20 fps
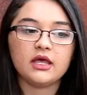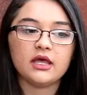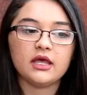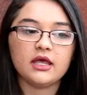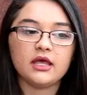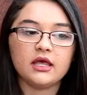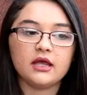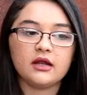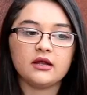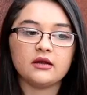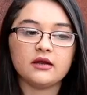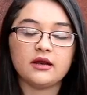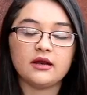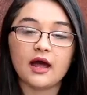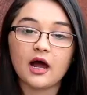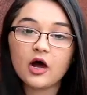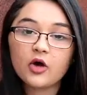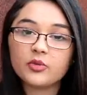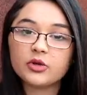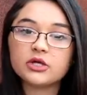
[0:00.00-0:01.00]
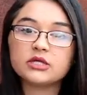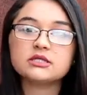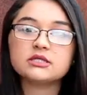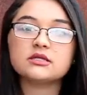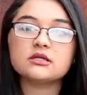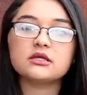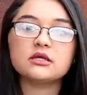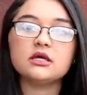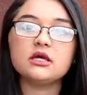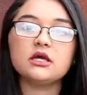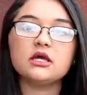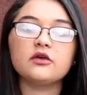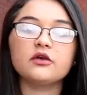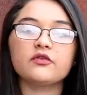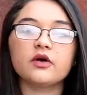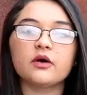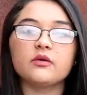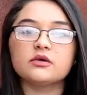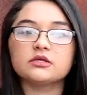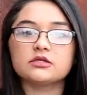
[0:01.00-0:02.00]
And now personally, if
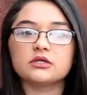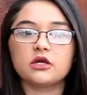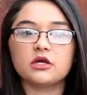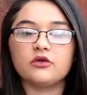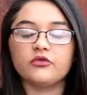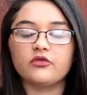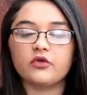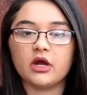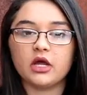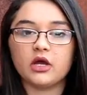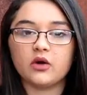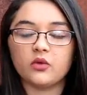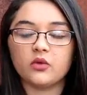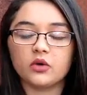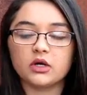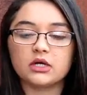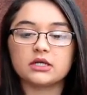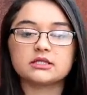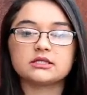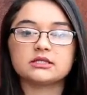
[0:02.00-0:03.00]
I was looking for a horse,